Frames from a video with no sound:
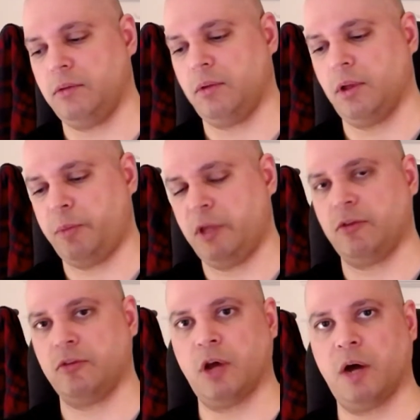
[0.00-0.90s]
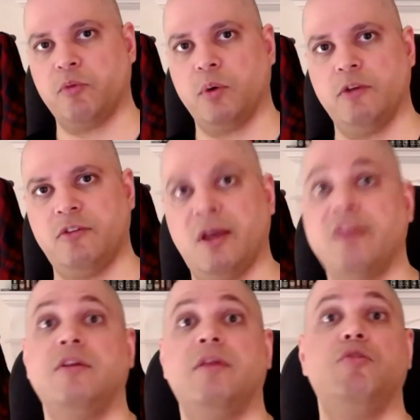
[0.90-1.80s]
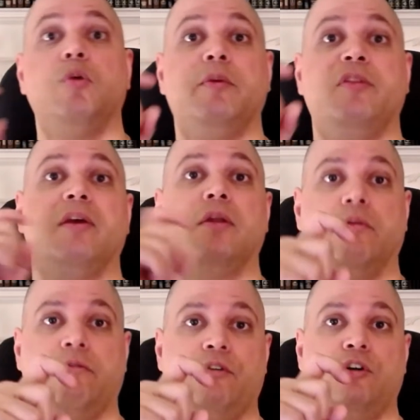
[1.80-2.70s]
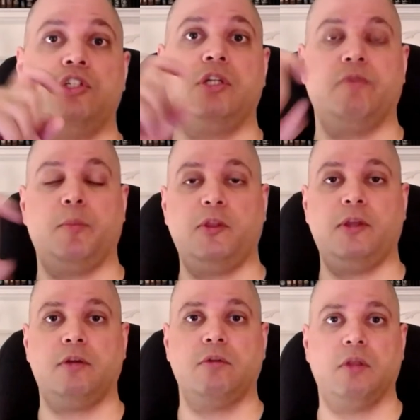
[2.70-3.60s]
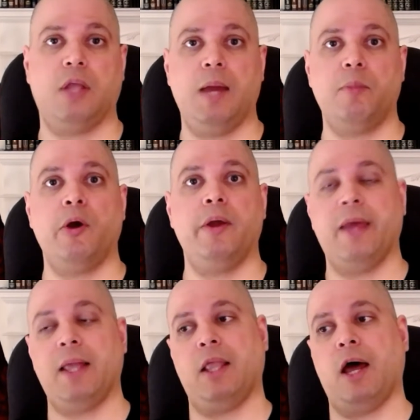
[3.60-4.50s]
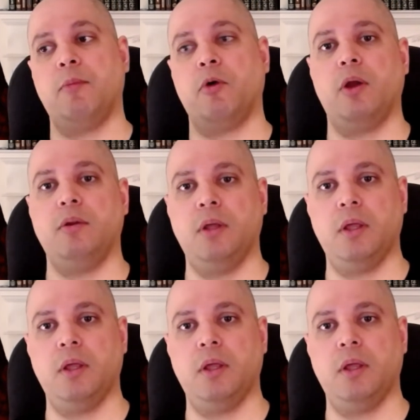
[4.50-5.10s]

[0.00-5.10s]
a piece of software is sensitive to a particular version of a particular library, and that library,